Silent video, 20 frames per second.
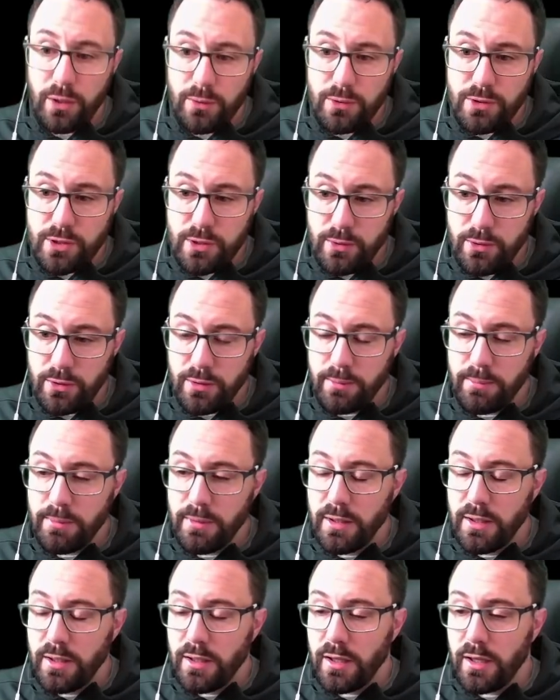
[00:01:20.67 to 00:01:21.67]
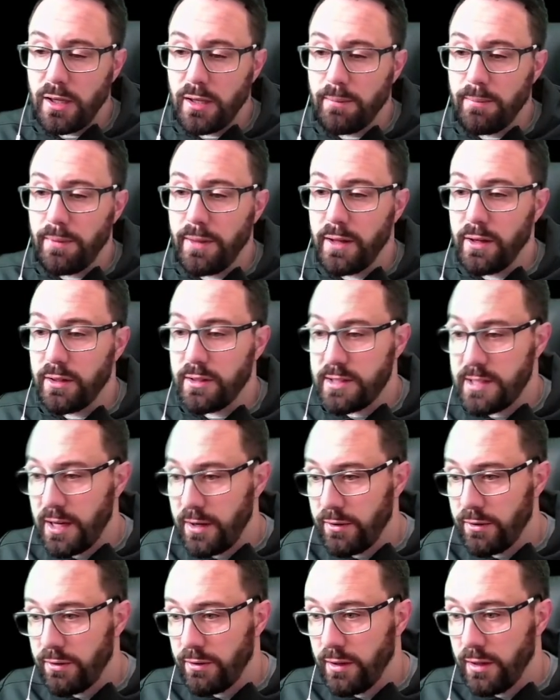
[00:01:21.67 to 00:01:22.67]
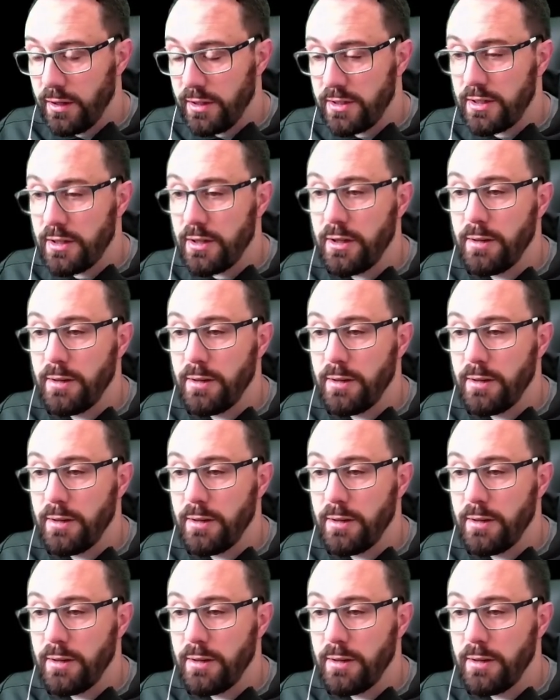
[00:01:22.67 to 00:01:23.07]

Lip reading: to them, they are terrorized, the